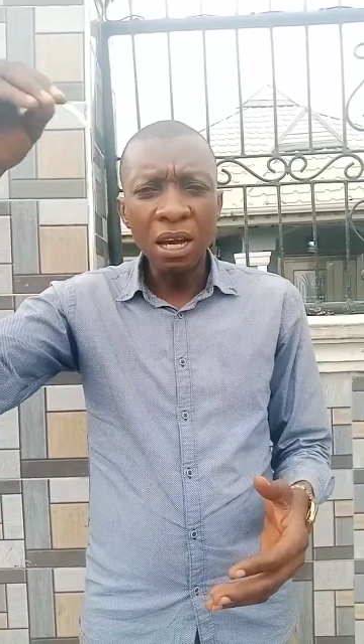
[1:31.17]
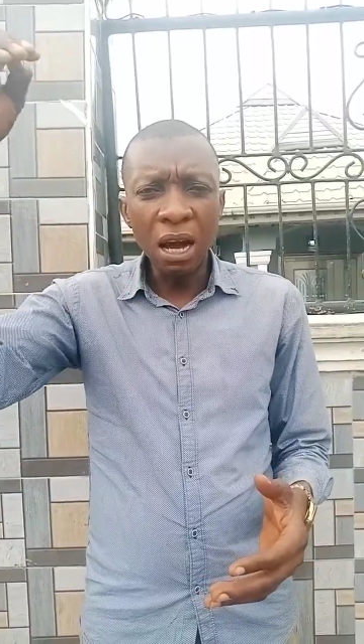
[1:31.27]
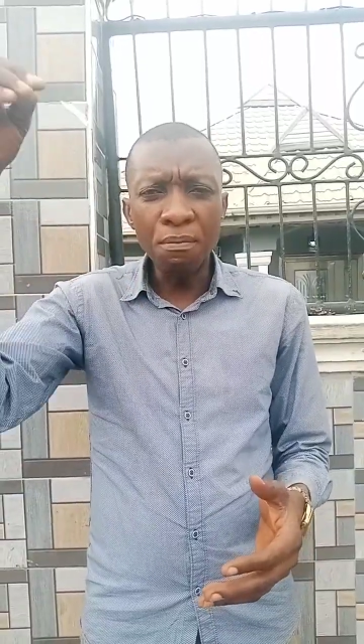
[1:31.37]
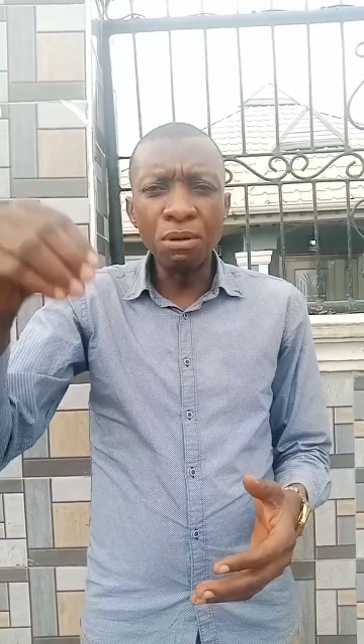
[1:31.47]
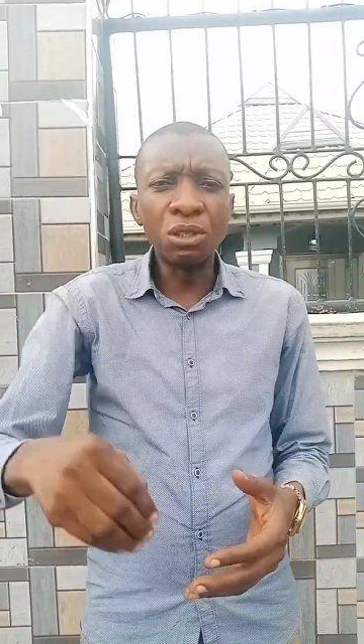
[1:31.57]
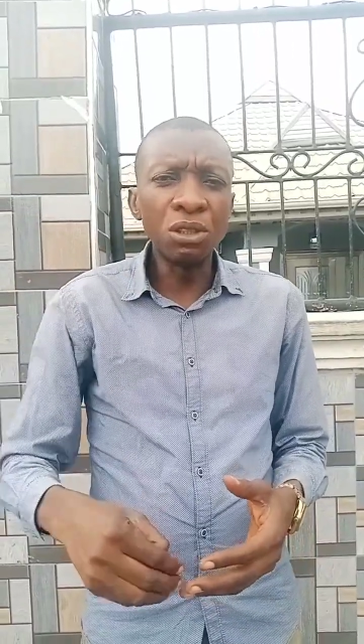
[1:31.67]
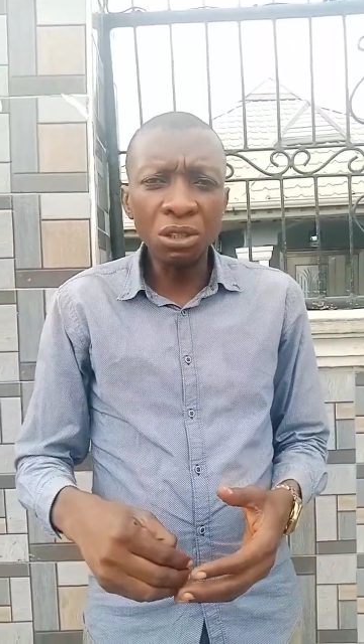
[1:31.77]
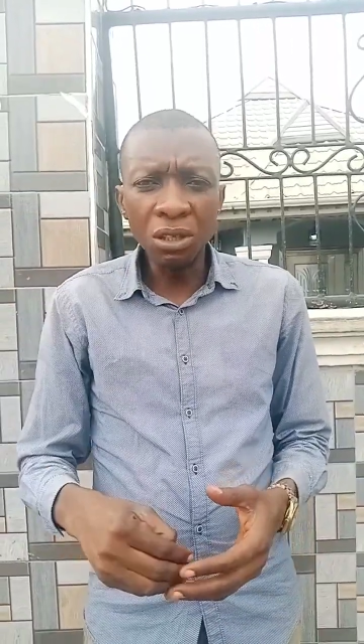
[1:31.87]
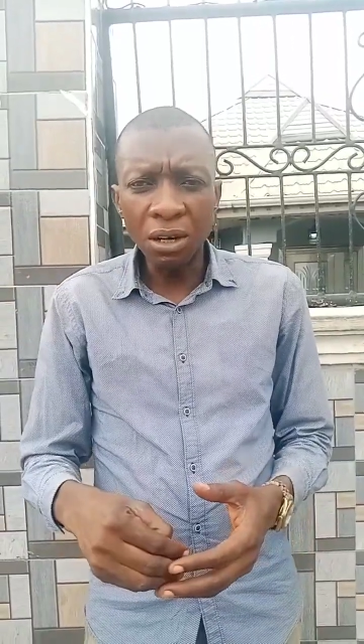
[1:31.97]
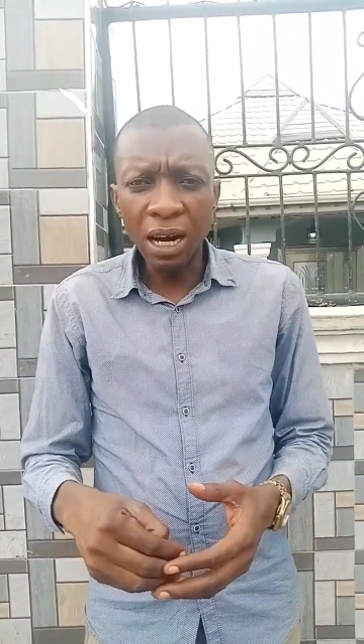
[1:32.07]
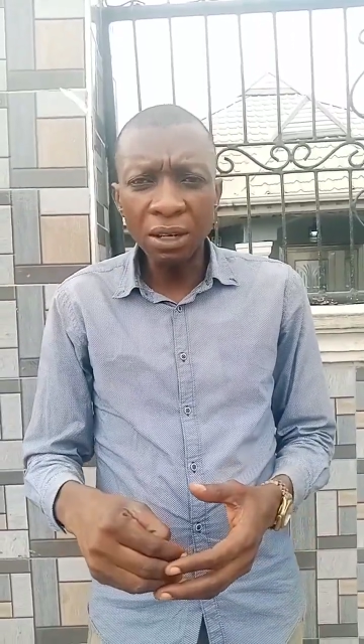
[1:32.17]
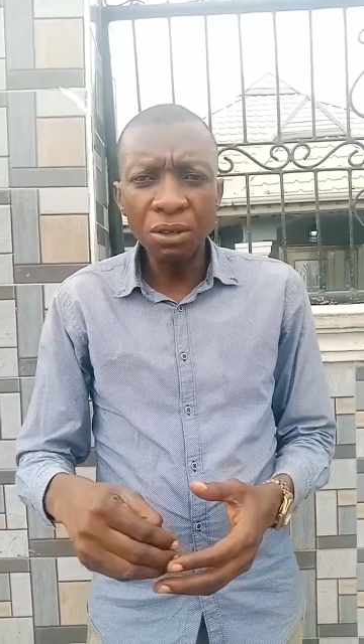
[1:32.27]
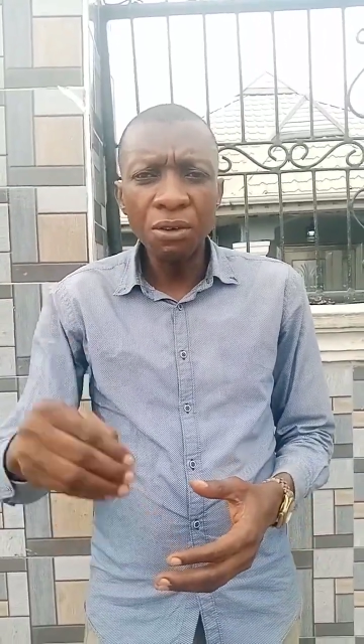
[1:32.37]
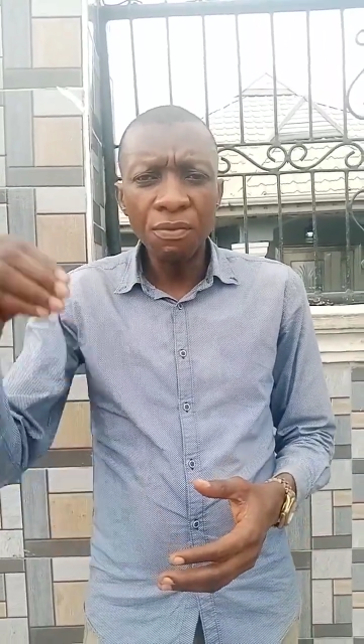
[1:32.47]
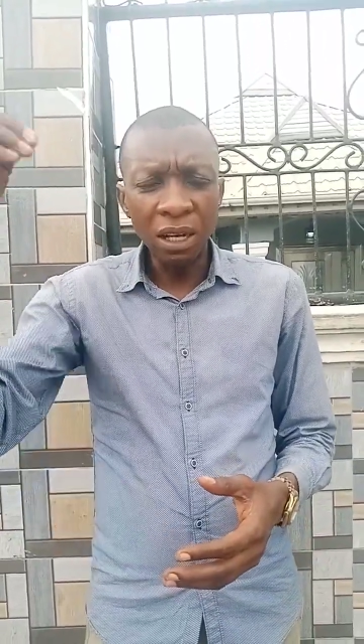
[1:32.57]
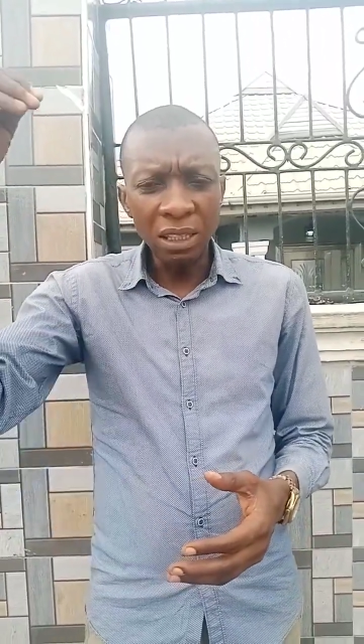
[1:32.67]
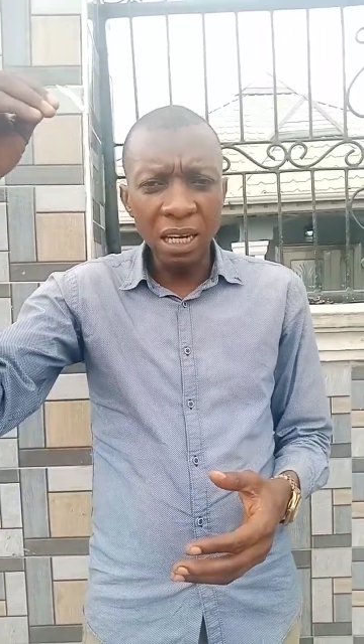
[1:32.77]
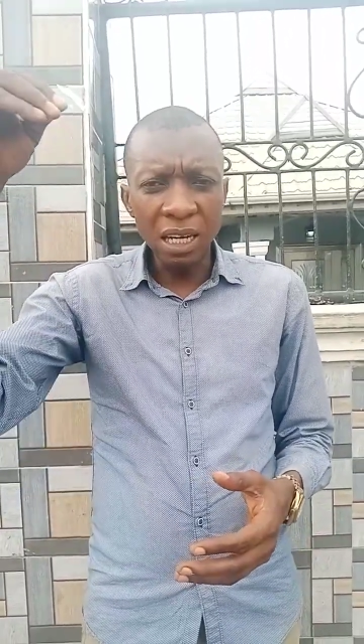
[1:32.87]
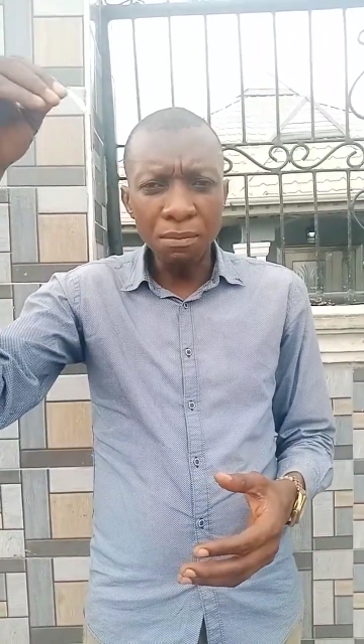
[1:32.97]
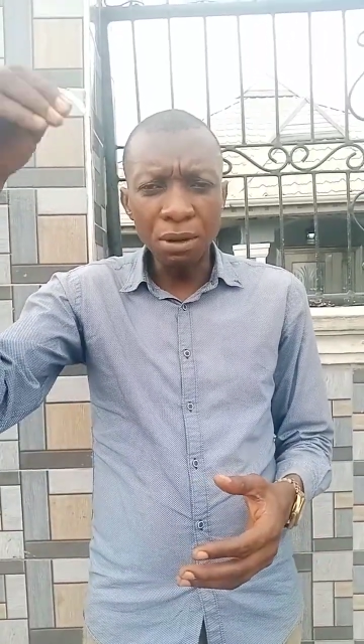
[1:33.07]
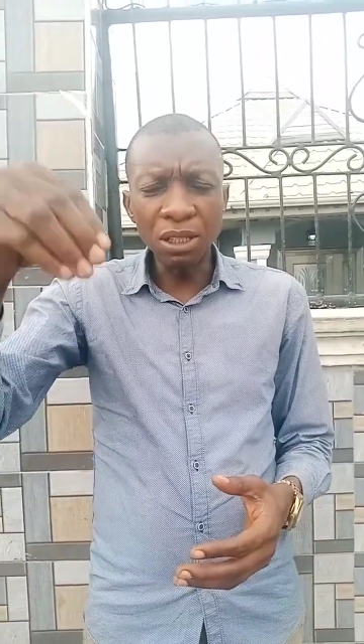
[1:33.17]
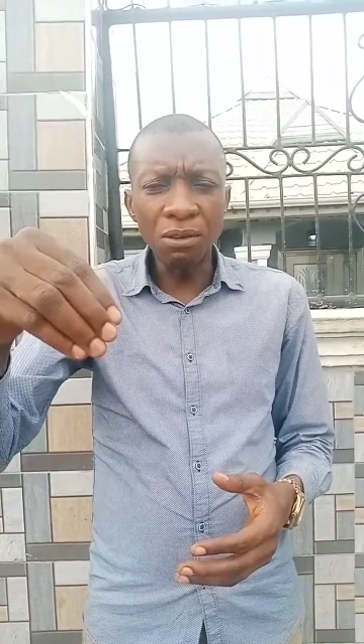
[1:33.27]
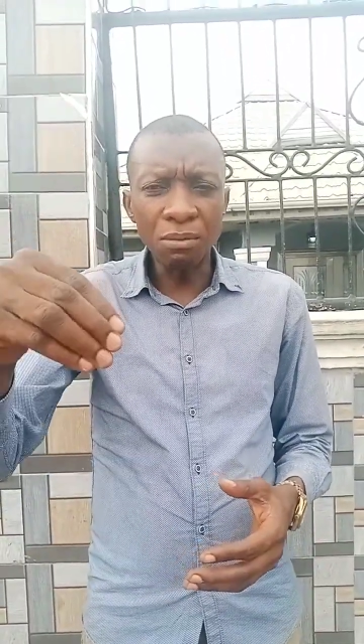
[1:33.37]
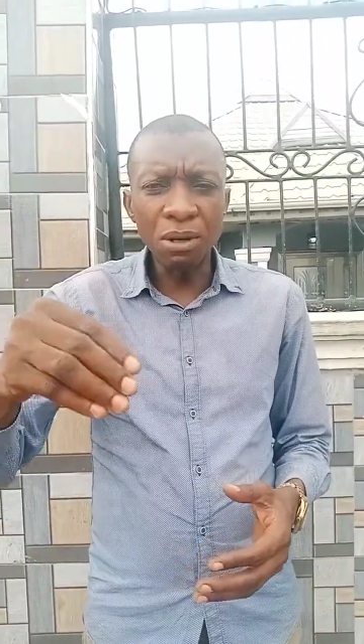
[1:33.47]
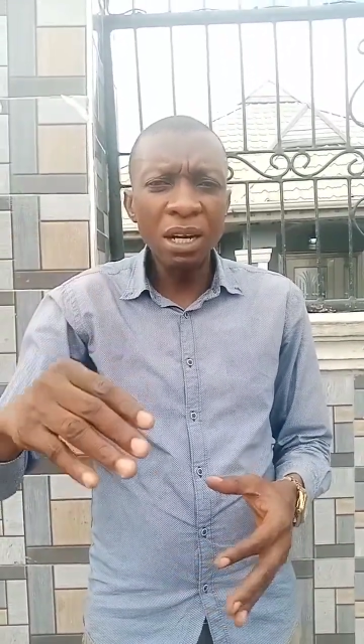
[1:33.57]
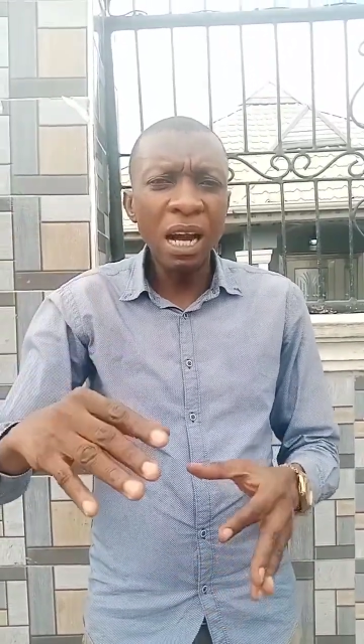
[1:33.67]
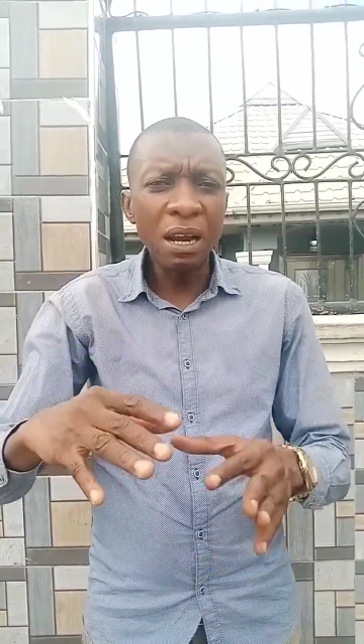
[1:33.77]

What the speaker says: have pituitary gland and the base of the brain,